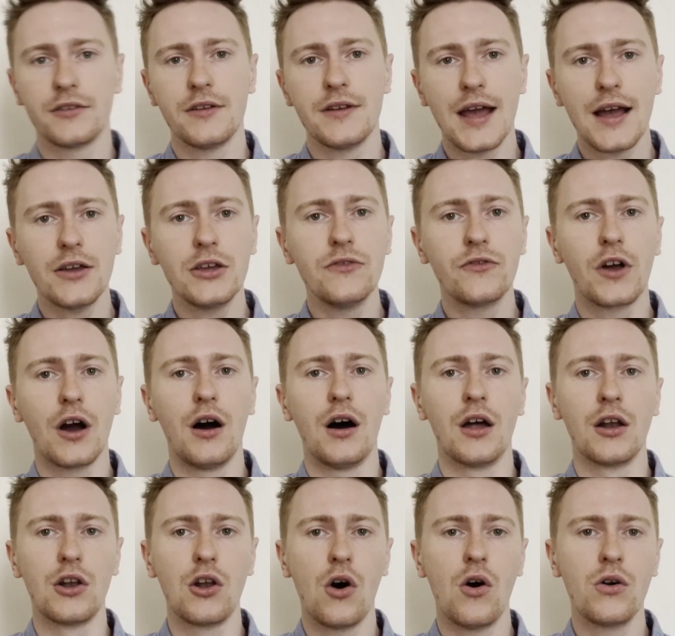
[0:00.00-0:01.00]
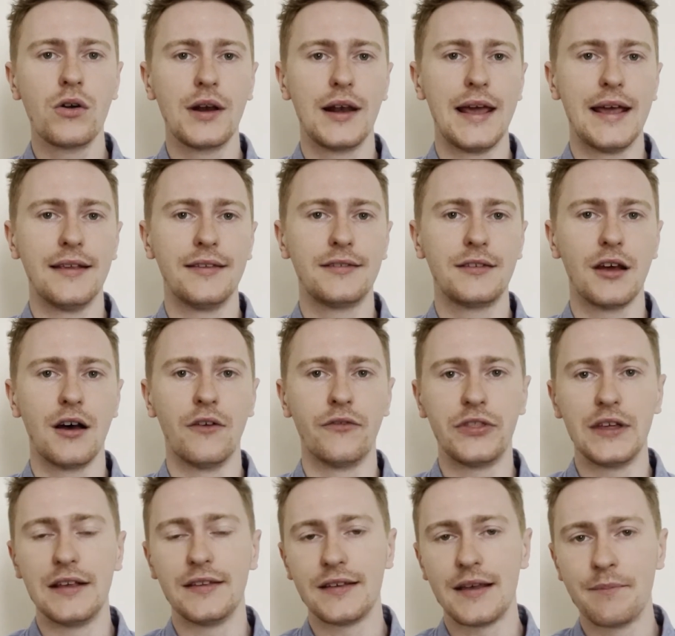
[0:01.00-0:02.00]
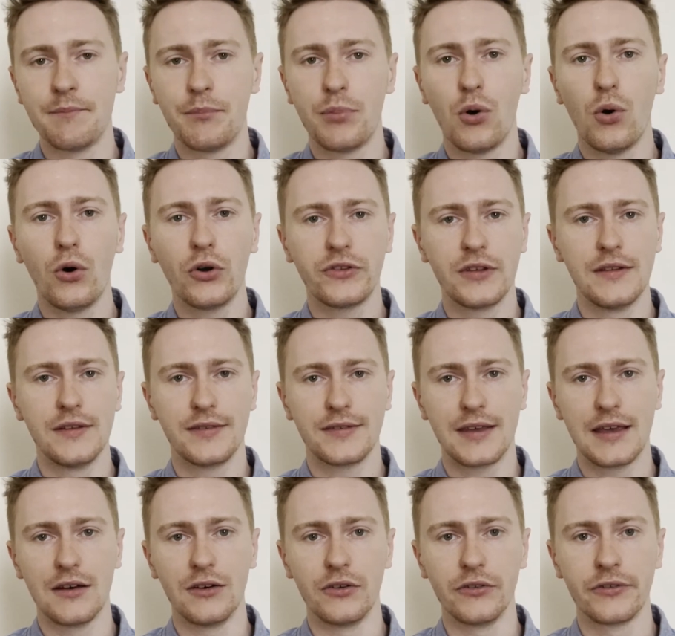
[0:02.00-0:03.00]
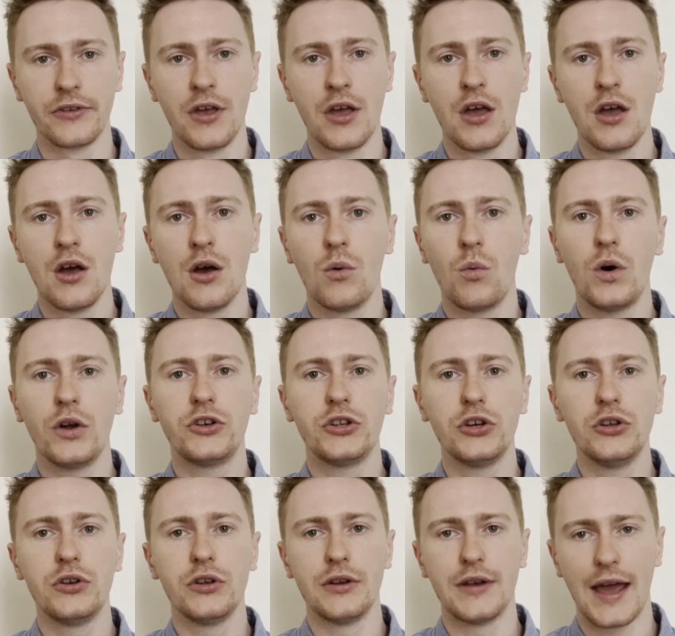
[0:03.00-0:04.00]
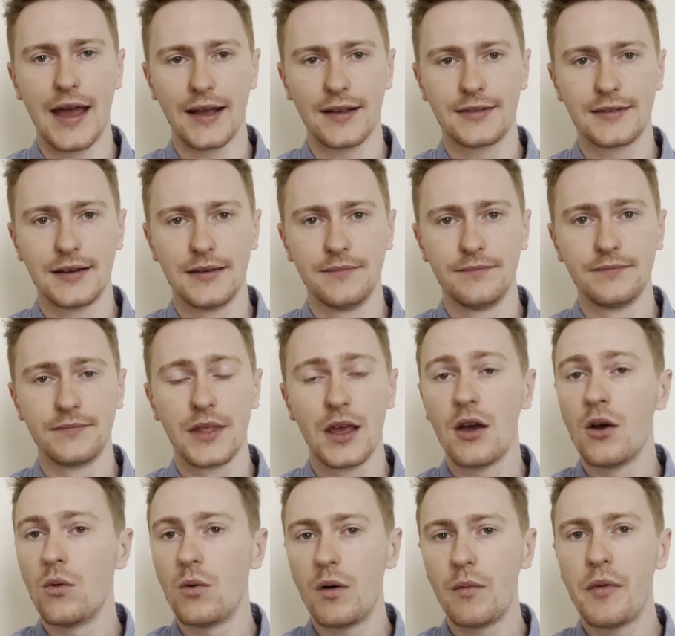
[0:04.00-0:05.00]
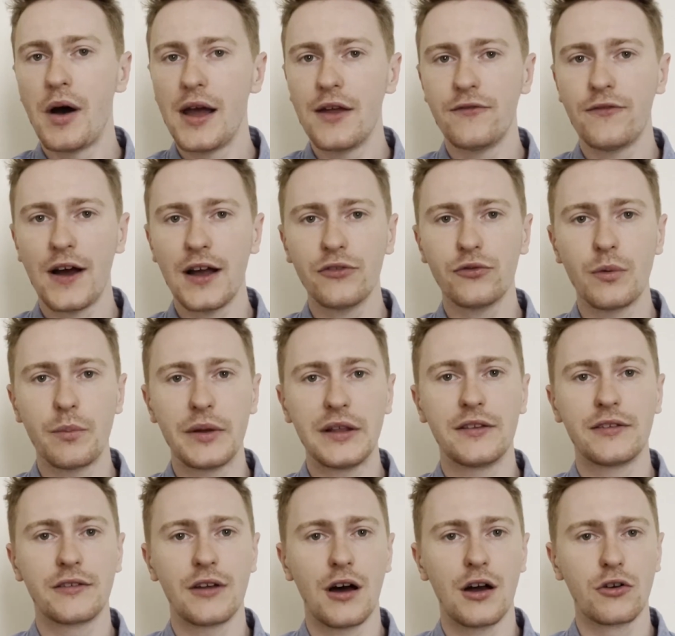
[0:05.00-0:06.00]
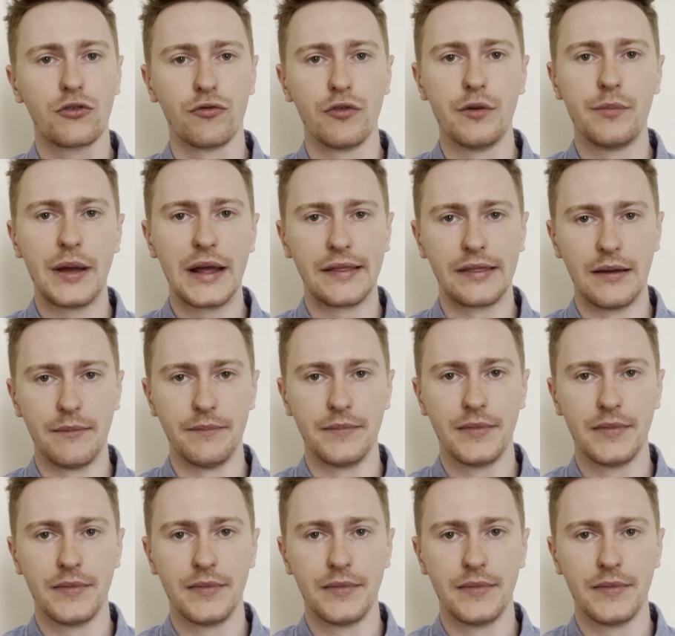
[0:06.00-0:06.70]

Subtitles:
now you've got a long list of these important skills. What do you do next? Well, my advice would be to start grouping them.